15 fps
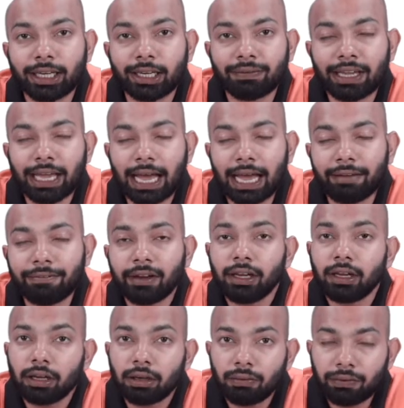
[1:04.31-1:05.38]
that we have,
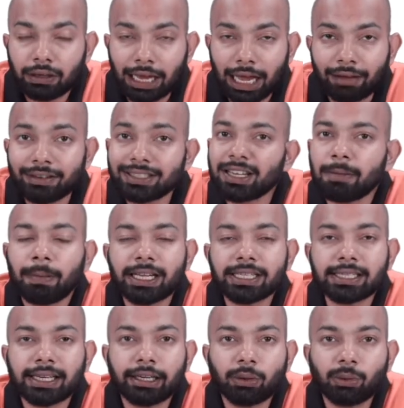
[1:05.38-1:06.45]
we have a supply
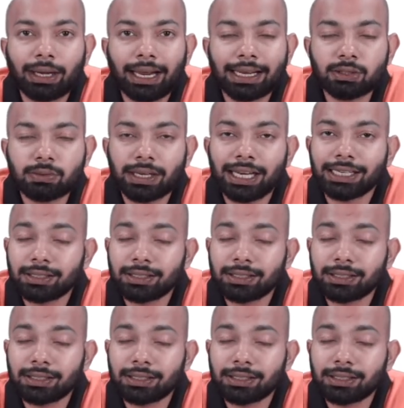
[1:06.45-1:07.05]
schedule as well,